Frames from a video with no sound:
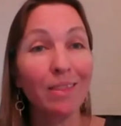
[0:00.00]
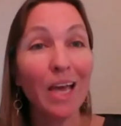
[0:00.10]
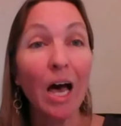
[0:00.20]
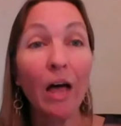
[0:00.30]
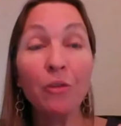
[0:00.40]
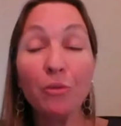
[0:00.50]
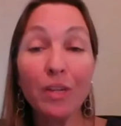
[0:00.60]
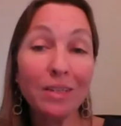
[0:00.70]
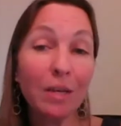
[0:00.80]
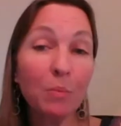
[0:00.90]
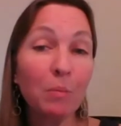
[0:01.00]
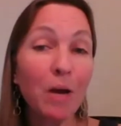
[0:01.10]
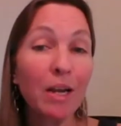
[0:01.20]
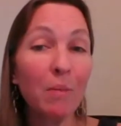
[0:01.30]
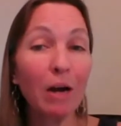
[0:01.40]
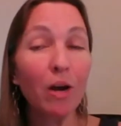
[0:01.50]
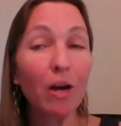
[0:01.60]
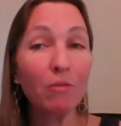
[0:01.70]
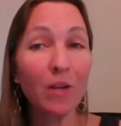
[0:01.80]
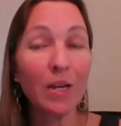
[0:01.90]
The other thing to keep in mind about
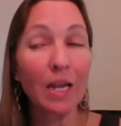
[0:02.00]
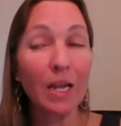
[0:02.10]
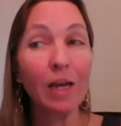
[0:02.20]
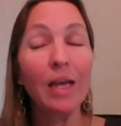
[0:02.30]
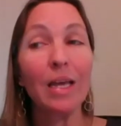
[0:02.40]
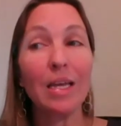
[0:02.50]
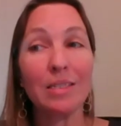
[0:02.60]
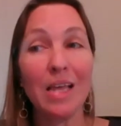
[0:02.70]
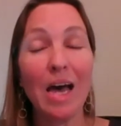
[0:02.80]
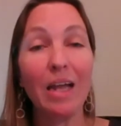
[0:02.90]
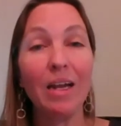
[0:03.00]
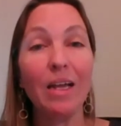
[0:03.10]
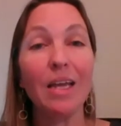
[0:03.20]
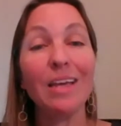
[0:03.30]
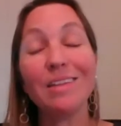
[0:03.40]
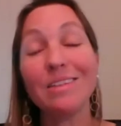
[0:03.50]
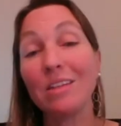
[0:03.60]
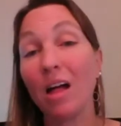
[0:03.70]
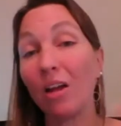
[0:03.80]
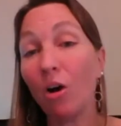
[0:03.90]
crowdfunding is that it's
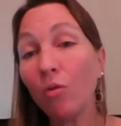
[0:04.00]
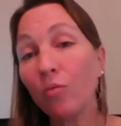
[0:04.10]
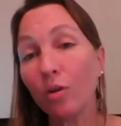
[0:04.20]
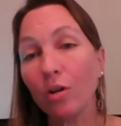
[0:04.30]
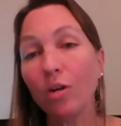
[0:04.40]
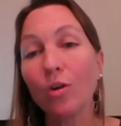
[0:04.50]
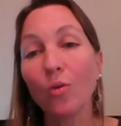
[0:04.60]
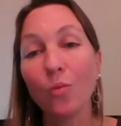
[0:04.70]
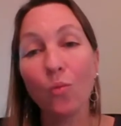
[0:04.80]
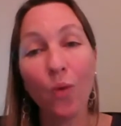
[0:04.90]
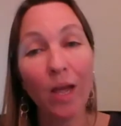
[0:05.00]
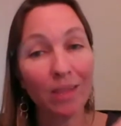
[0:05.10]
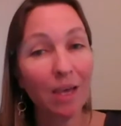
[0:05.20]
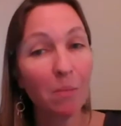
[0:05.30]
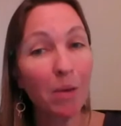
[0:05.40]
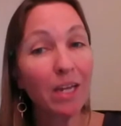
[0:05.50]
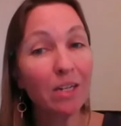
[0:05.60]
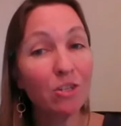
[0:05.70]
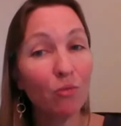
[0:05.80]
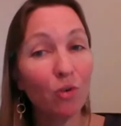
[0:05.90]
not over when the campaign
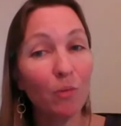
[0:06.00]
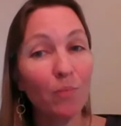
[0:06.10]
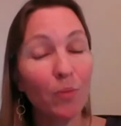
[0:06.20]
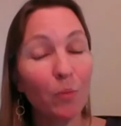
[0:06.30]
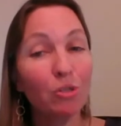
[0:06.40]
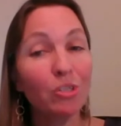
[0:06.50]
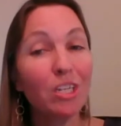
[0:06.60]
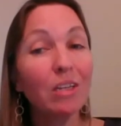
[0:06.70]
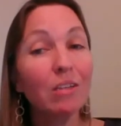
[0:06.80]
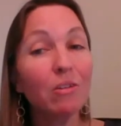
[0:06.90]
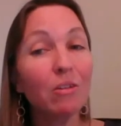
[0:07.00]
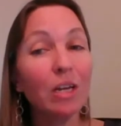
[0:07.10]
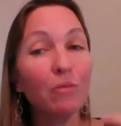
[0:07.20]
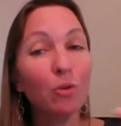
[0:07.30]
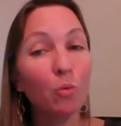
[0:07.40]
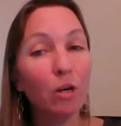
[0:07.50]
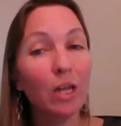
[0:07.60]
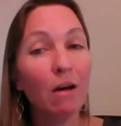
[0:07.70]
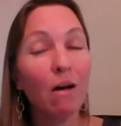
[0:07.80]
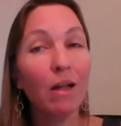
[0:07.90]
is over, particularly if you're
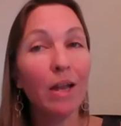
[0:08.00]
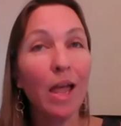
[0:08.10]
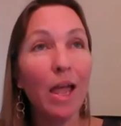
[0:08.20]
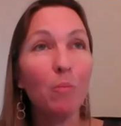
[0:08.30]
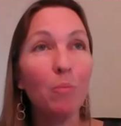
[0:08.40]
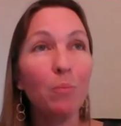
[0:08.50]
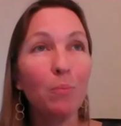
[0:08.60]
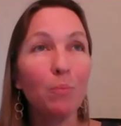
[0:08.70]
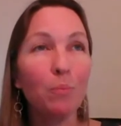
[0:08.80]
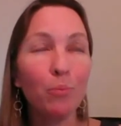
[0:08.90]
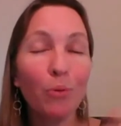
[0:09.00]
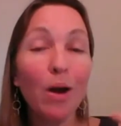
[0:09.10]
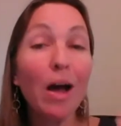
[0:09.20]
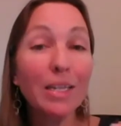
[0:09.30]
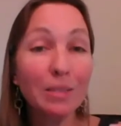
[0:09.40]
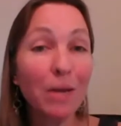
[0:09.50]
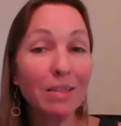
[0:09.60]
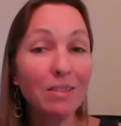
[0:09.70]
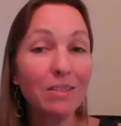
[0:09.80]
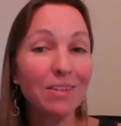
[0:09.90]
working on a
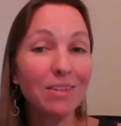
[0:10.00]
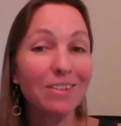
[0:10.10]
prize-based